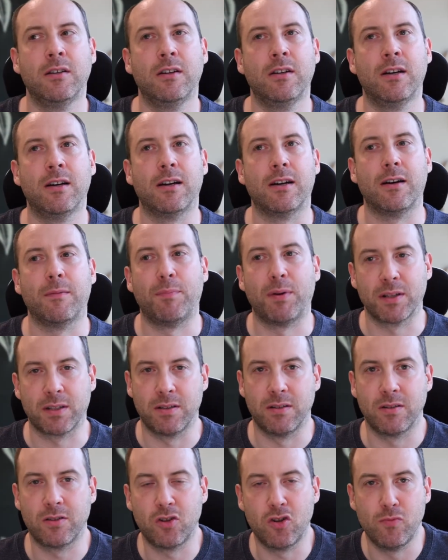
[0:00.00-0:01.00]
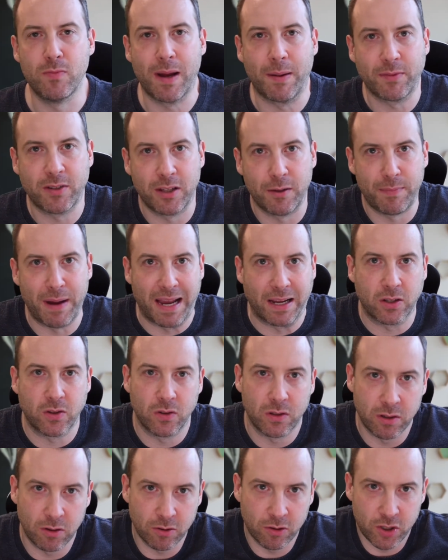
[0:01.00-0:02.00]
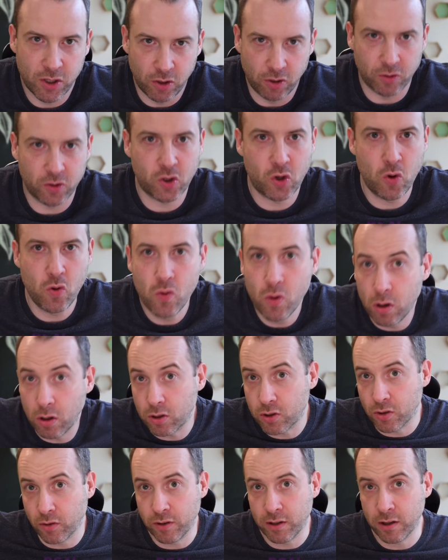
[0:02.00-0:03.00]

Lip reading: button to map to the back. So as long as you're not too hooked on the